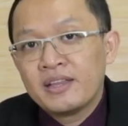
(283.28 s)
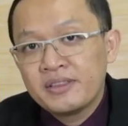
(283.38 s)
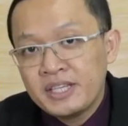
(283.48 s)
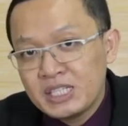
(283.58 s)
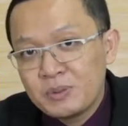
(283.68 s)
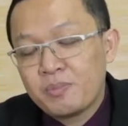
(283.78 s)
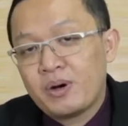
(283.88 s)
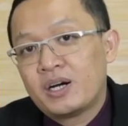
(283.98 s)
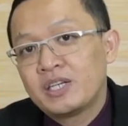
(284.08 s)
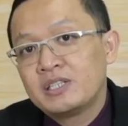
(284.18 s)
This
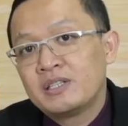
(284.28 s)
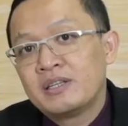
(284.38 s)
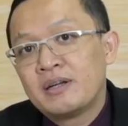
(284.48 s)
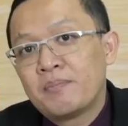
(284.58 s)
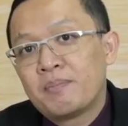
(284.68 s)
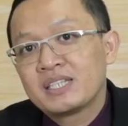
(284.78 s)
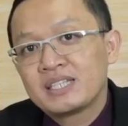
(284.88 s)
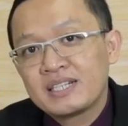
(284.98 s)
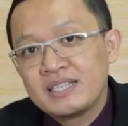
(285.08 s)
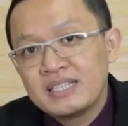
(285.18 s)
part
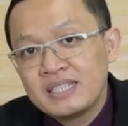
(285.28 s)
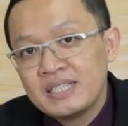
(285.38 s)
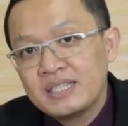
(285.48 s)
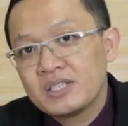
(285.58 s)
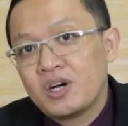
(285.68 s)
must consist